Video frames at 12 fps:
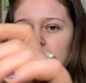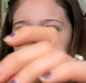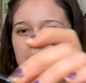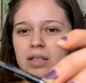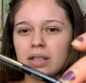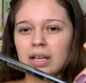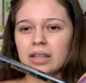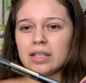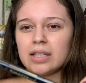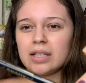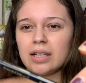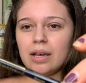It's like the
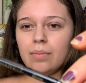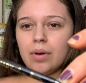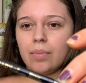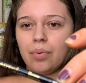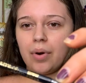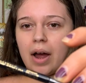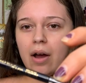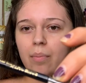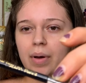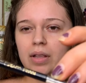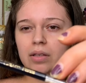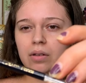slim brow
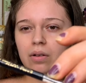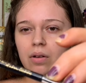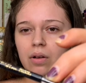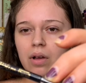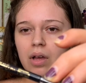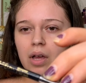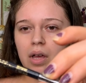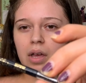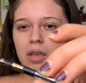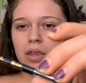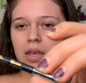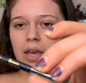pencil
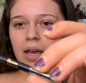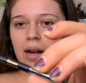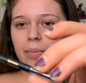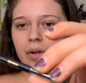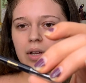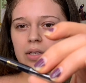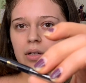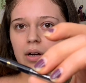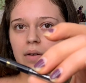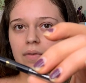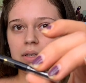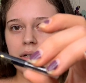thing, and I'm really sorry
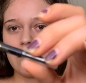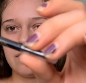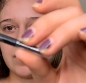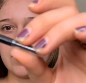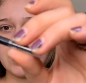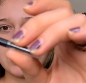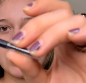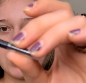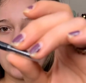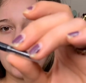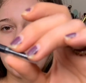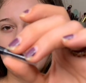if it's not
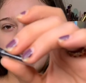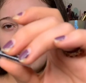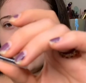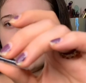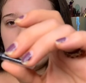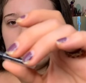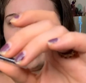focusing. Let me